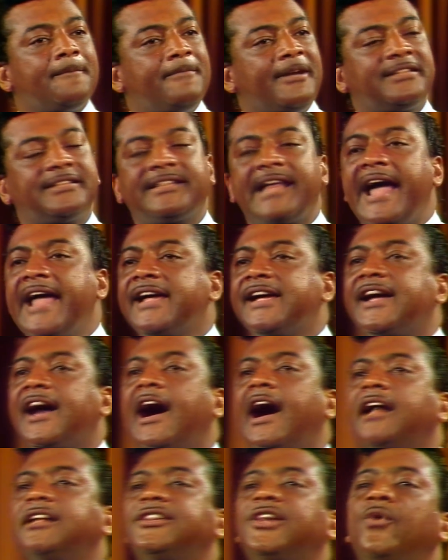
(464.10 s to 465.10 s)
But thank
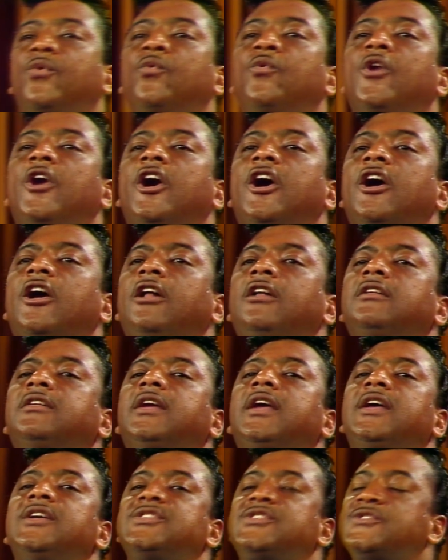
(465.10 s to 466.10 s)
God the
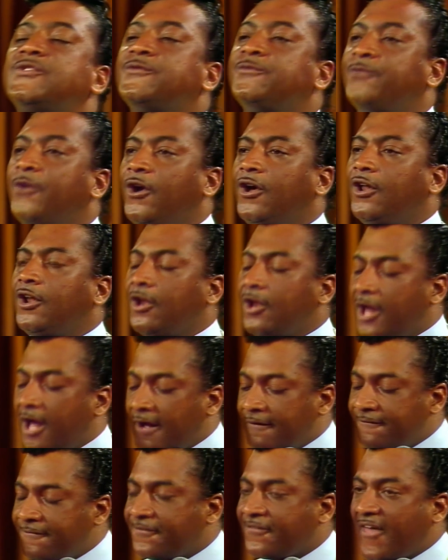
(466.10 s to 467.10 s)
world is full
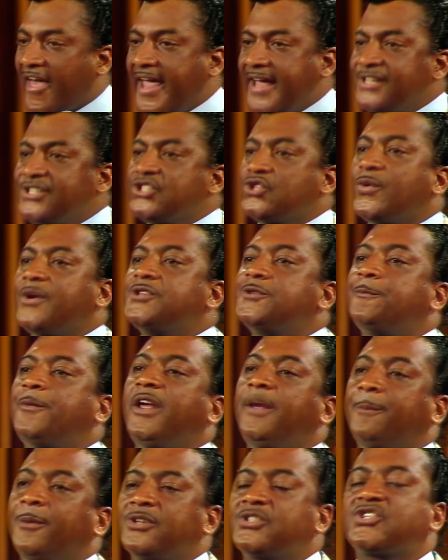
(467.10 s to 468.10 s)
of things which
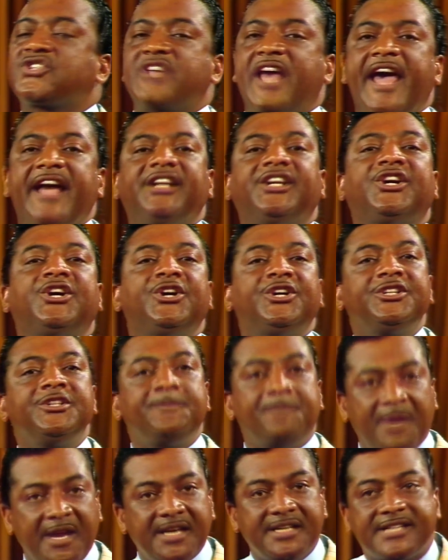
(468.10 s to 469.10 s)
people said
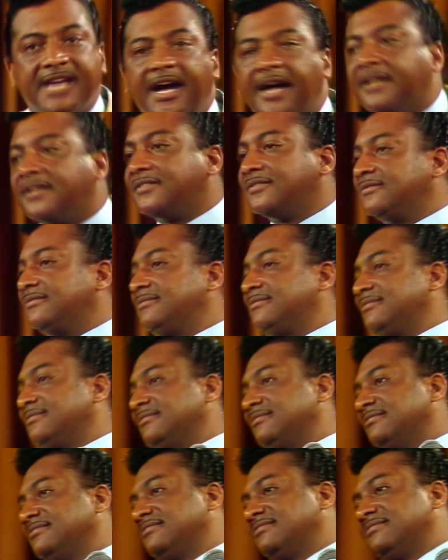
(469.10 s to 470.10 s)
couldn't be done.
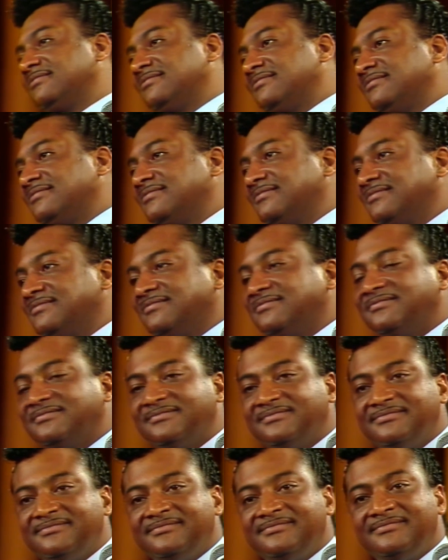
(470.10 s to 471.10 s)

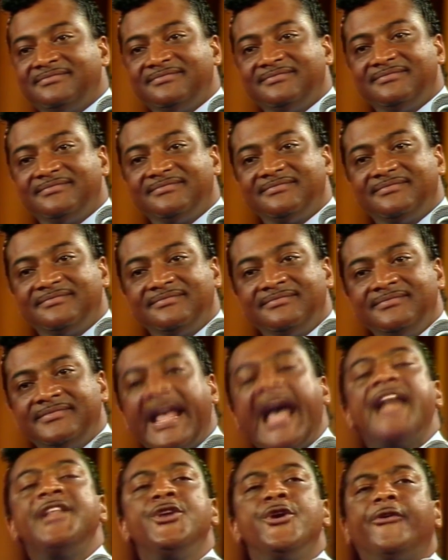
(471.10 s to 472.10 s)

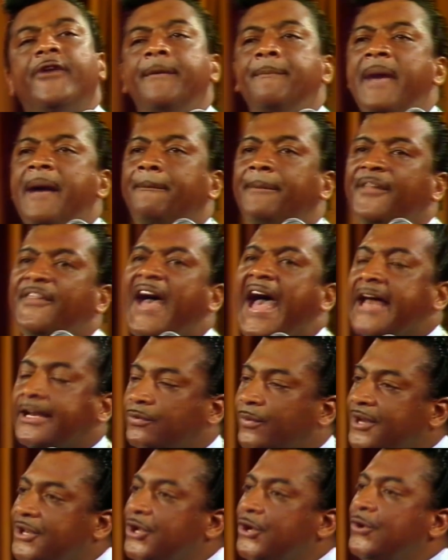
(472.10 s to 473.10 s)
Yes. And you remember that
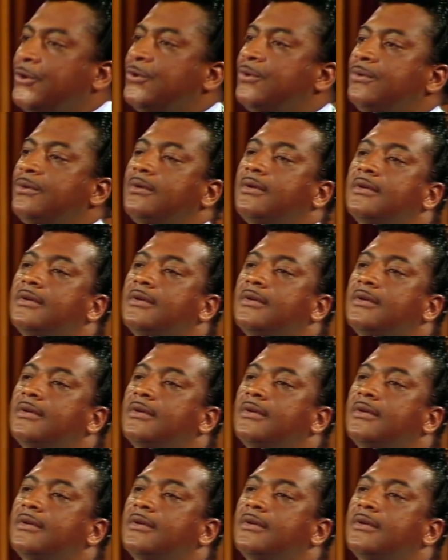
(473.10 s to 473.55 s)
when you